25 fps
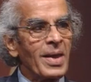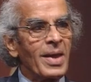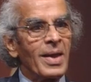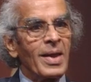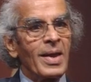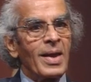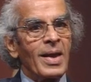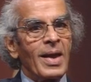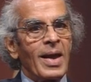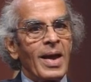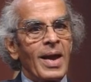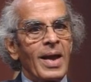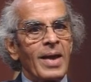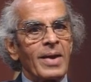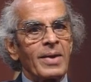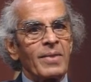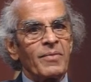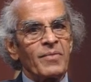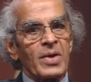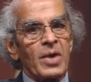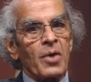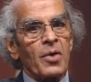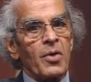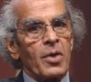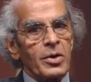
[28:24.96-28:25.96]
And
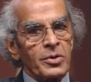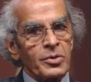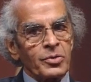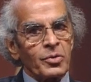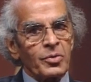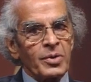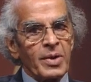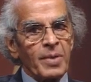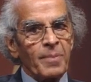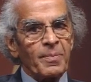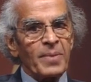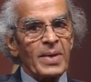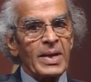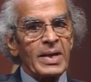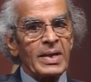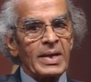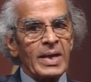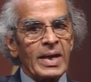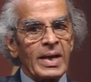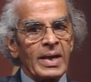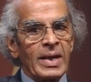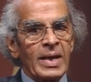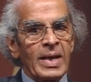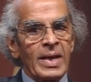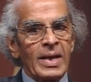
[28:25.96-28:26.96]
we are also
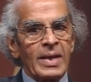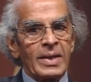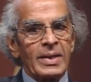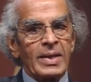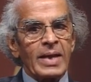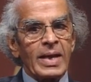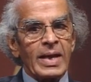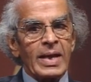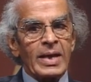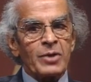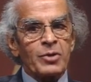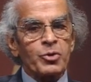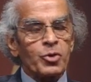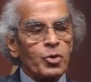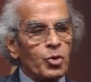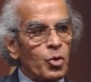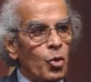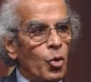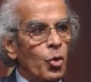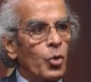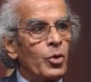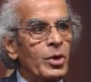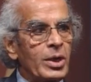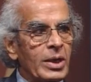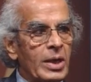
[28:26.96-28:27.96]
depleting the
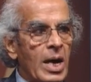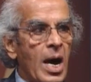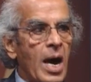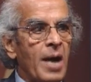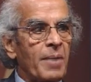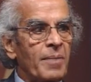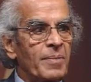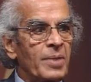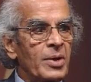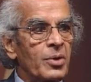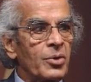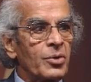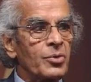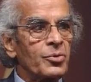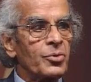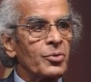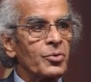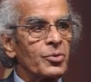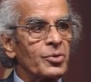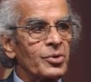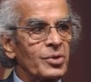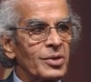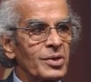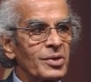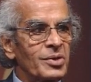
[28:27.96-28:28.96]
stored carbon
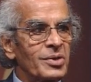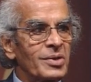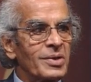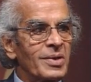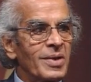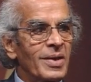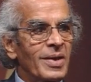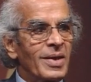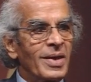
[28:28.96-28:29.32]
resources,